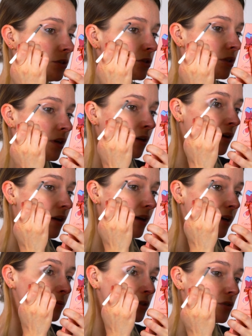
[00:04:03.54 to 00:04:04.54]
brush.
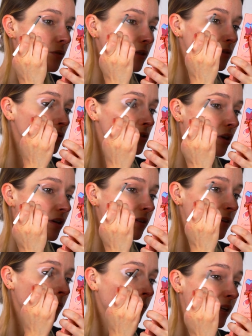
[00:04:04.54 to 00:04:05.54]
And I'm just going to
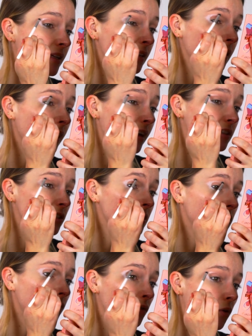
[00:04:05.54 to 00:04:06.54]
start and blend the
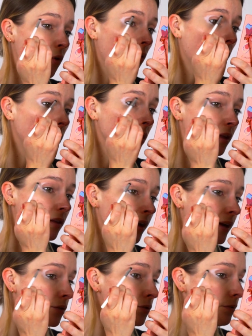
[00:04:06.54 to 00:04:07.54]
edges of the kohl
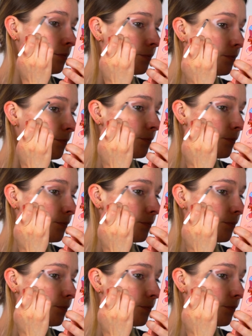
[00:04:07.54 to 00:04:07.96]
liner.